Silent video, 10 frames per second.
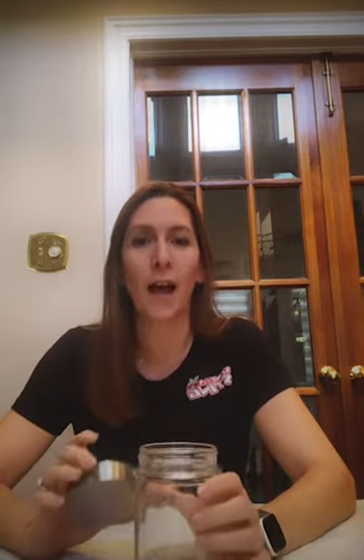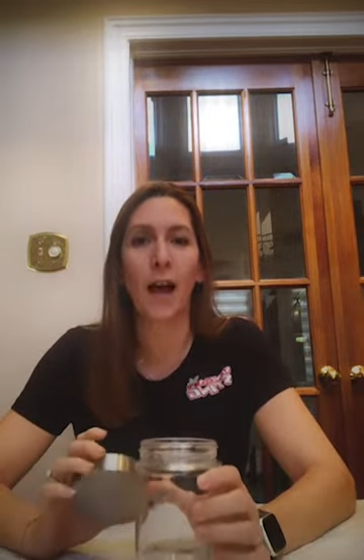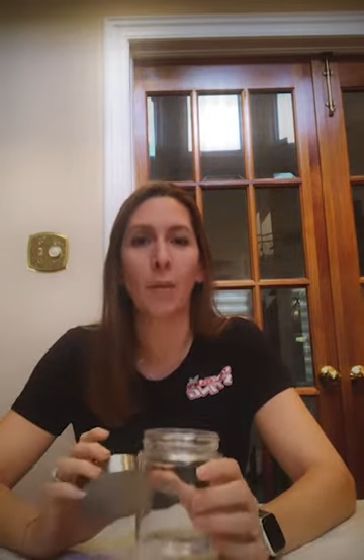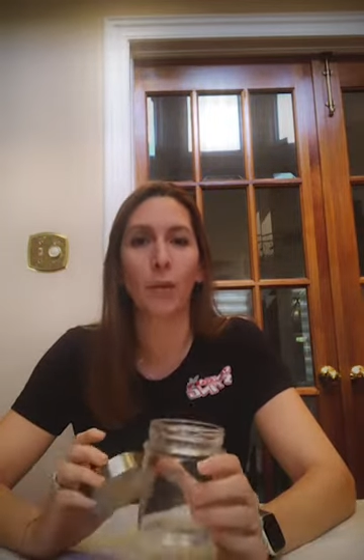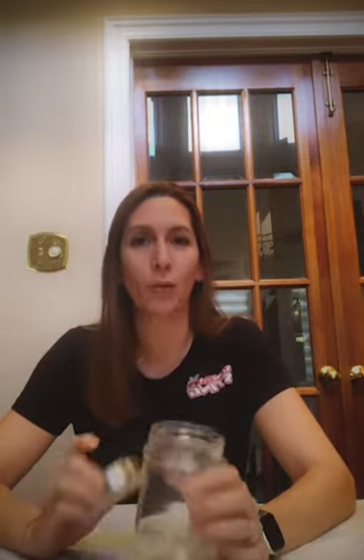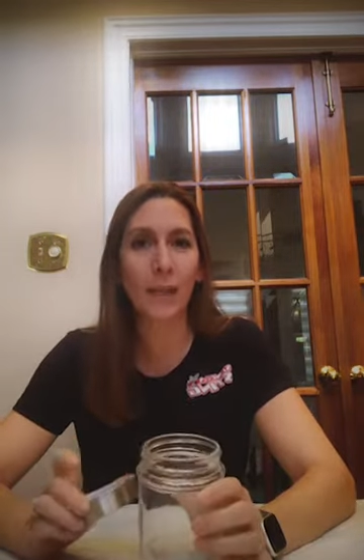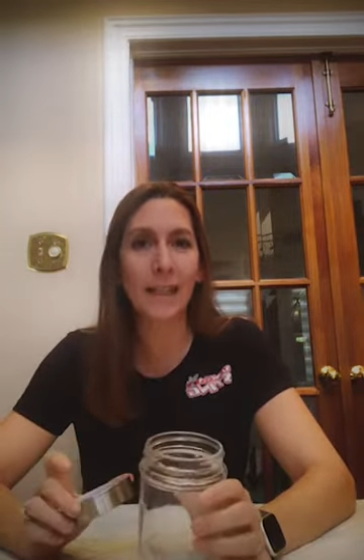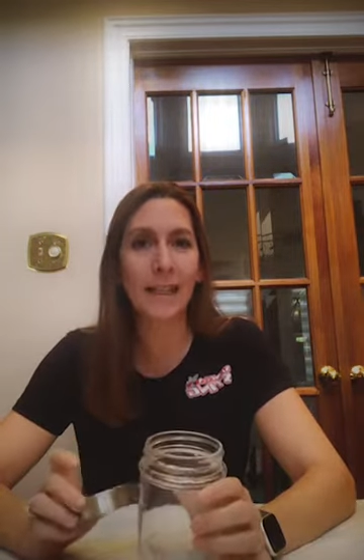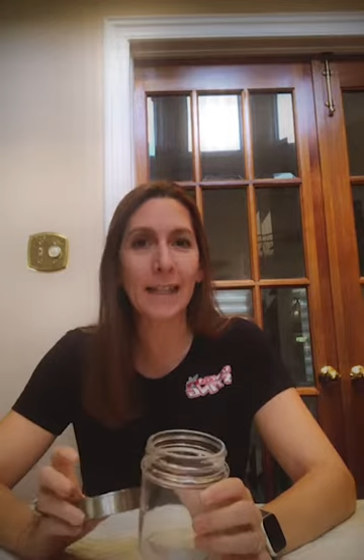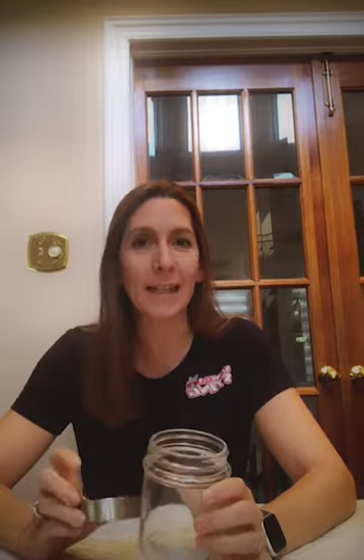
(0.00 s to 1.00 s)
a really
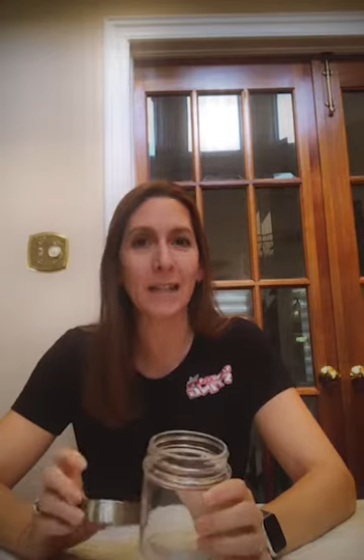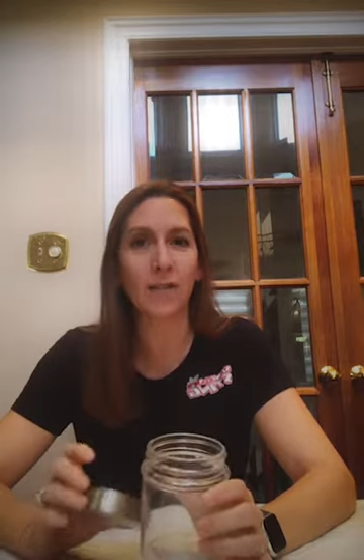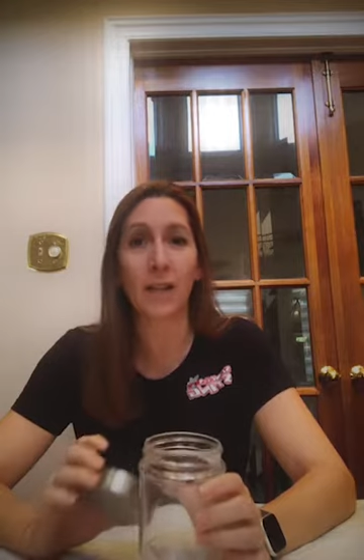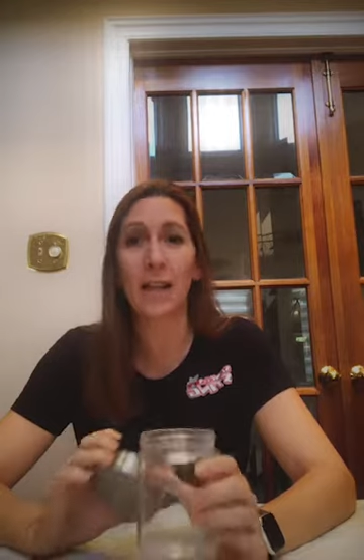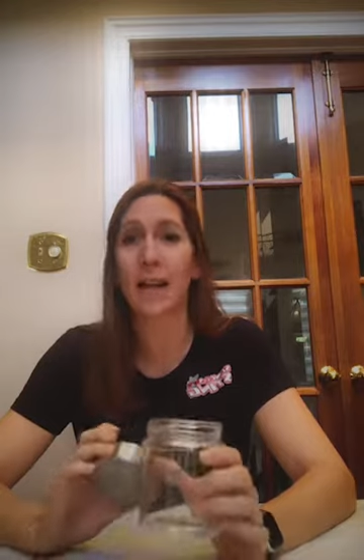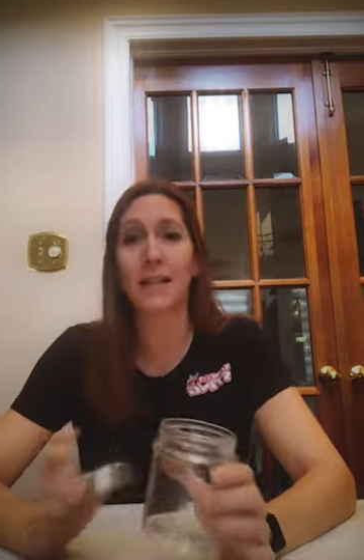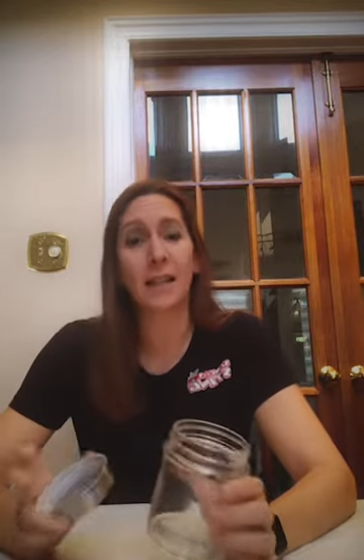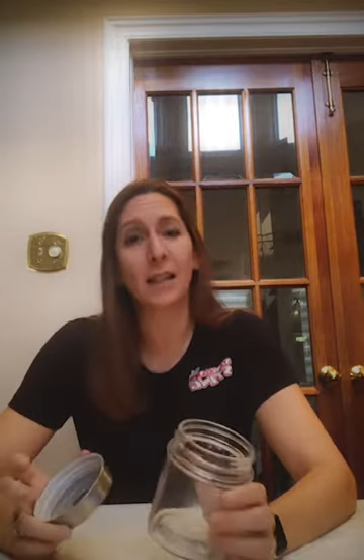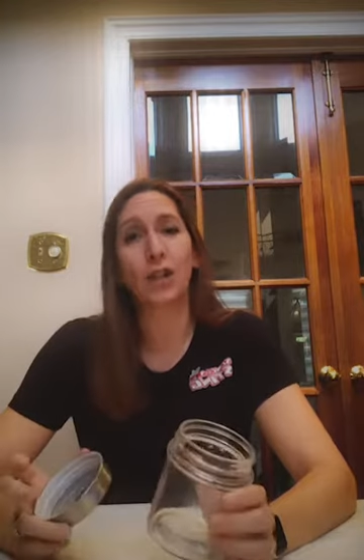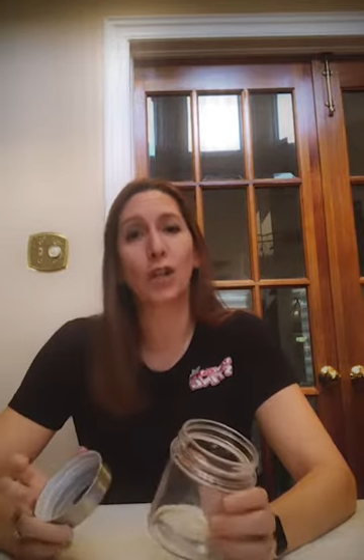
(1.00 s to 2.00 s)
neat activity and
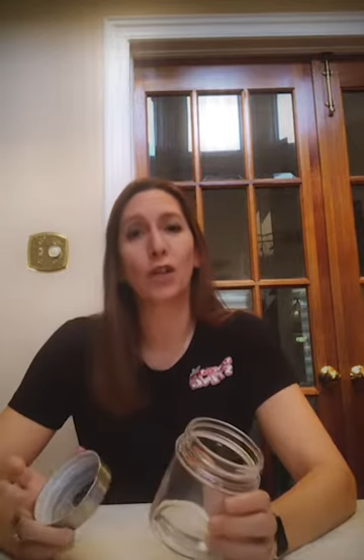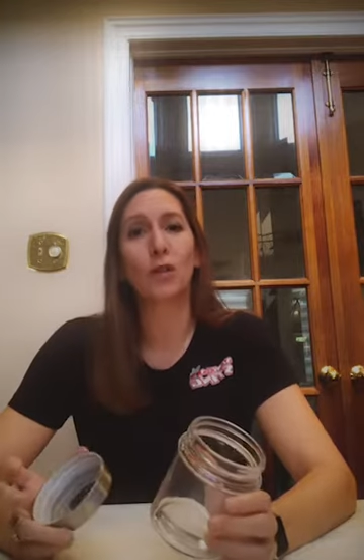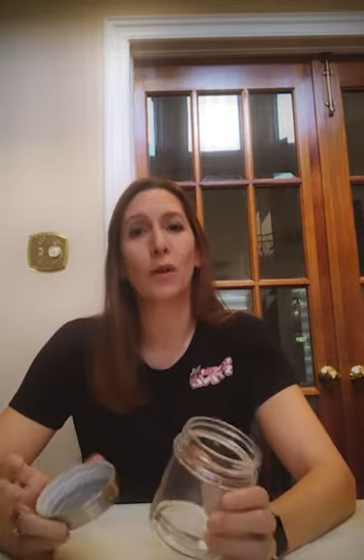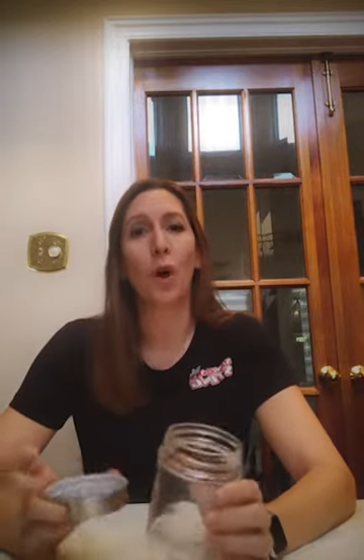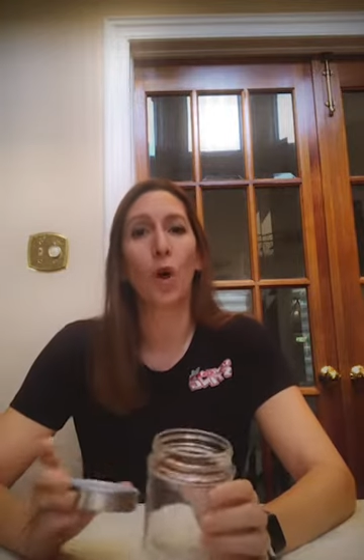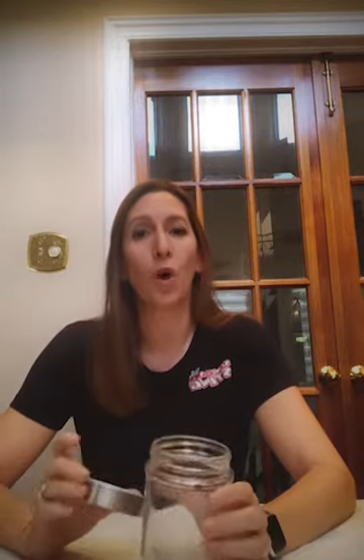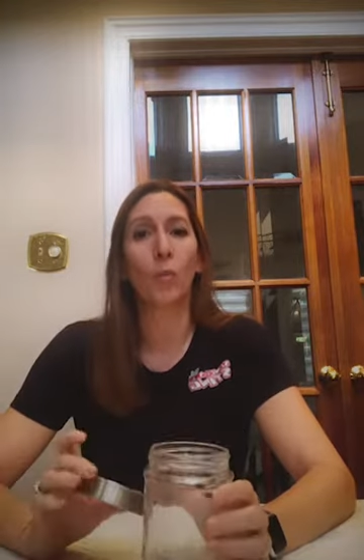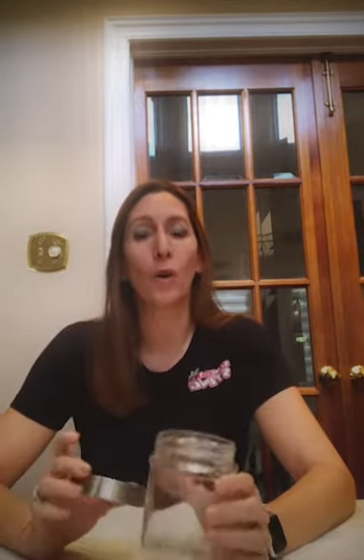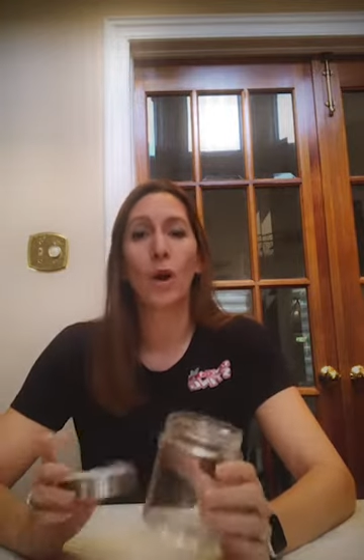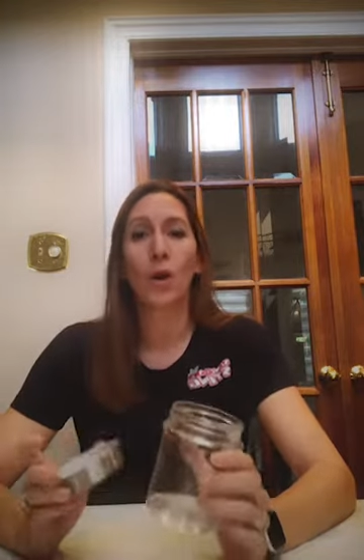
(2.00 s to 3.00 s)
something you can do at
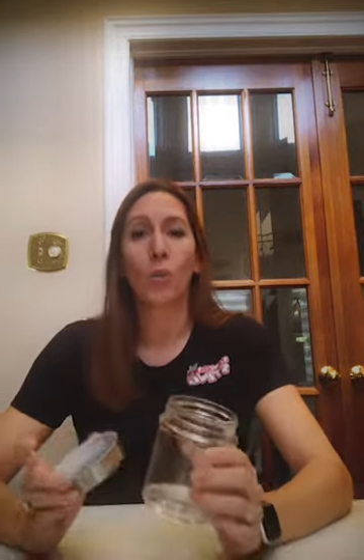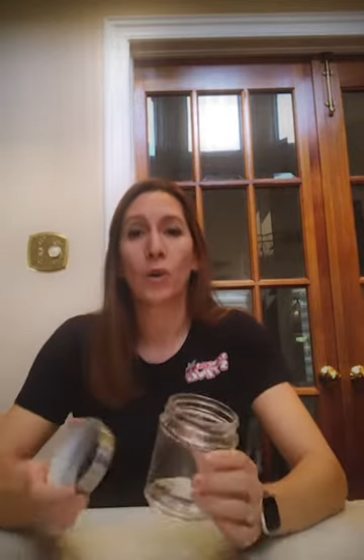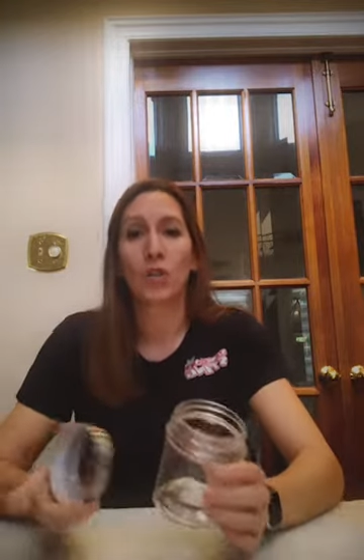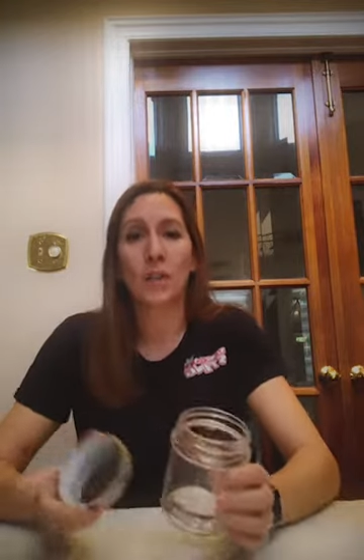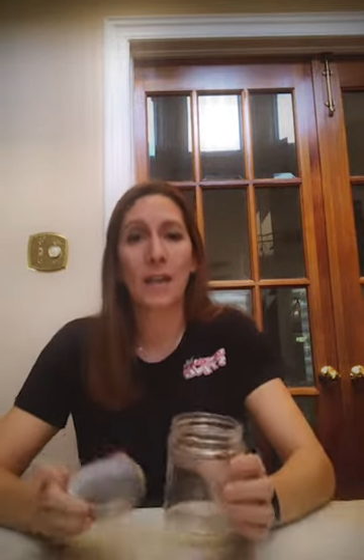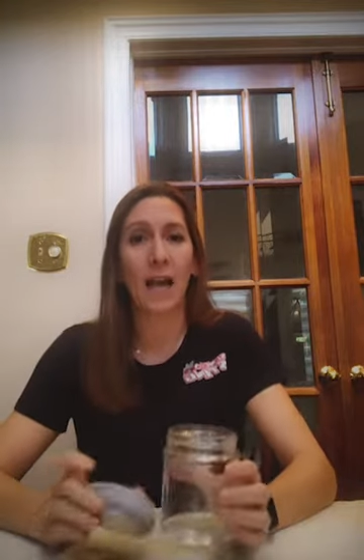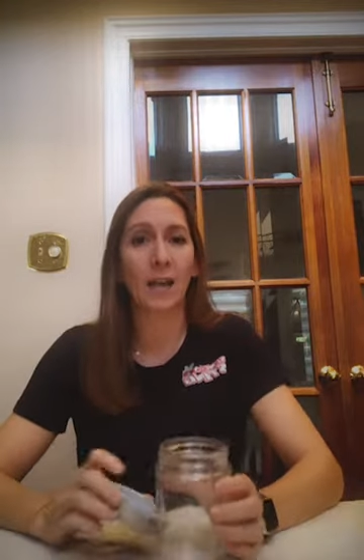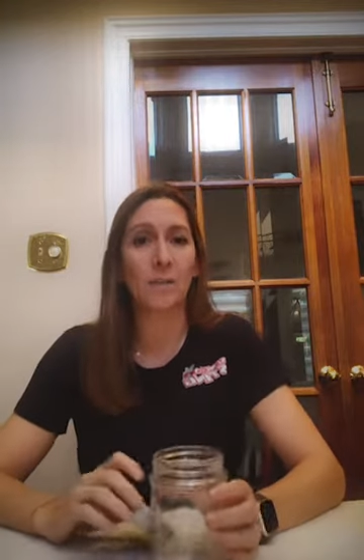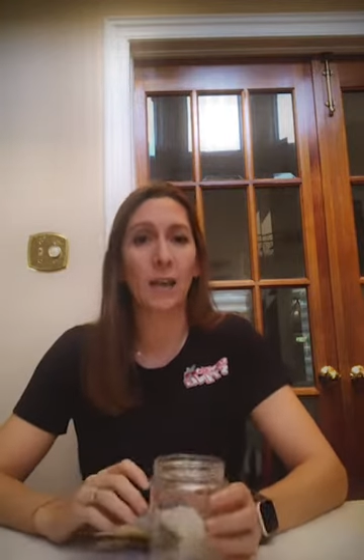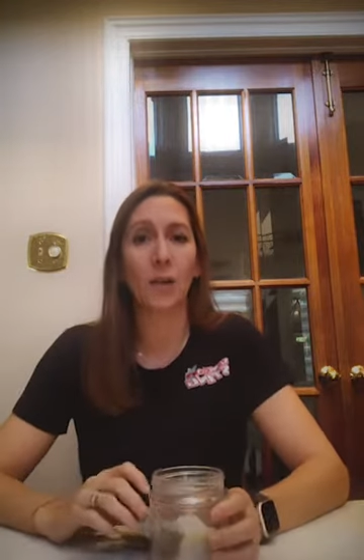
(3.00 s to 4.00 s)
home with just
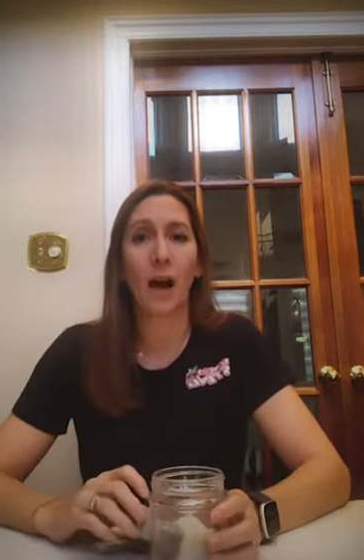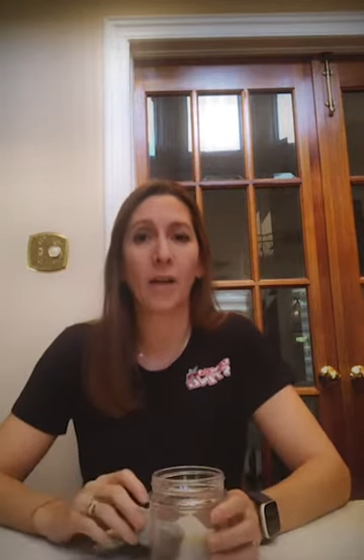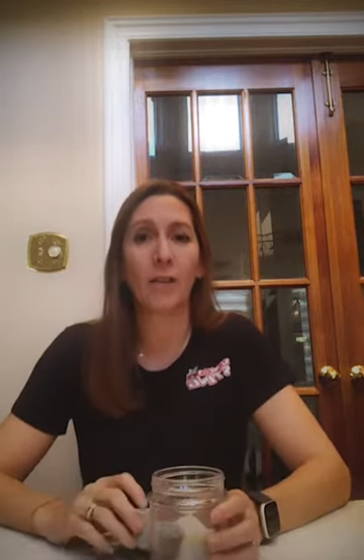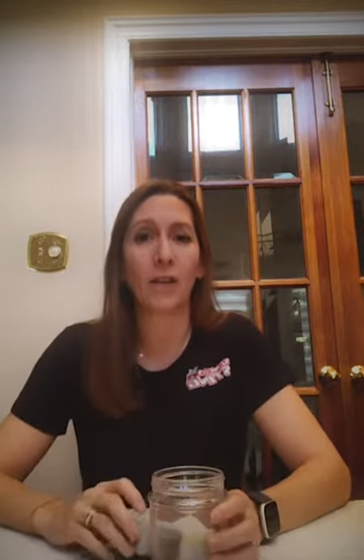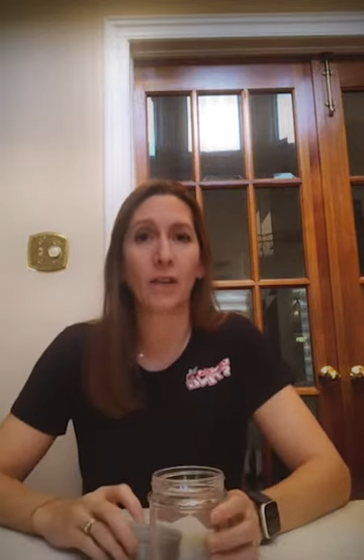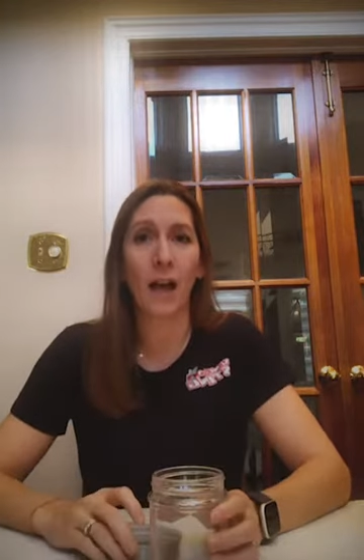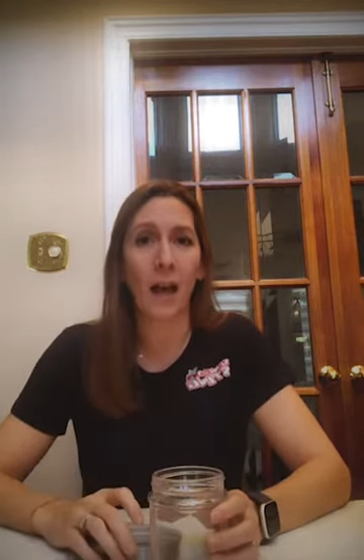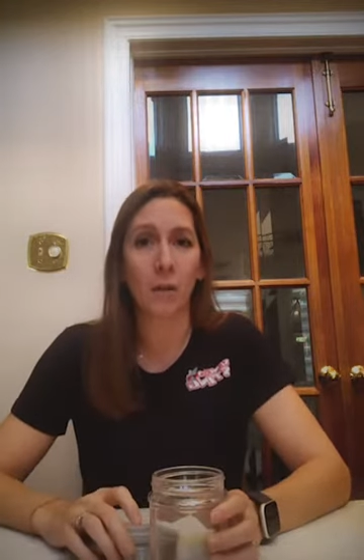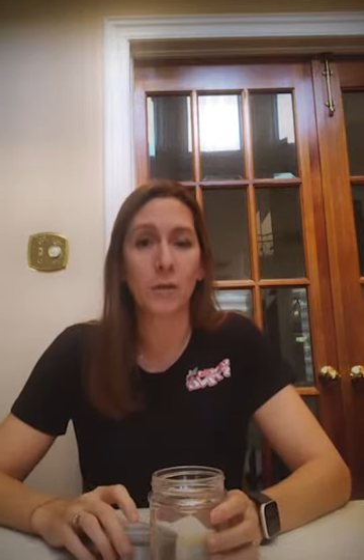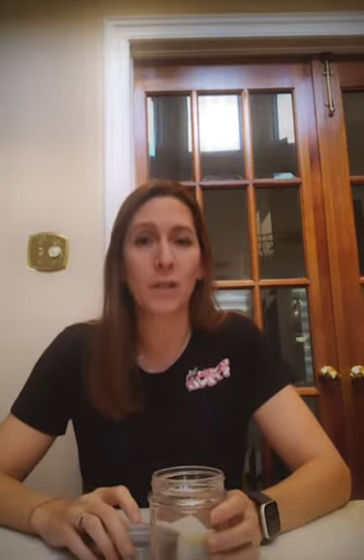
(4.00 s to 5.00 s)
items that you have in your
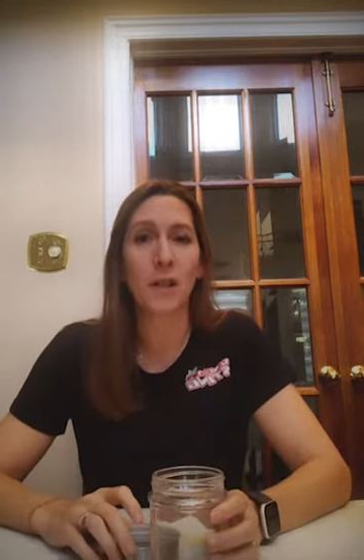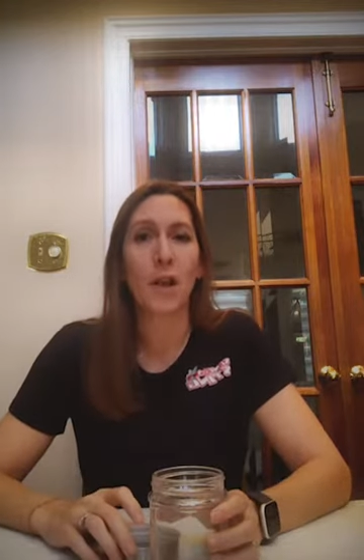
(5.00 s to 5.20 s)
house.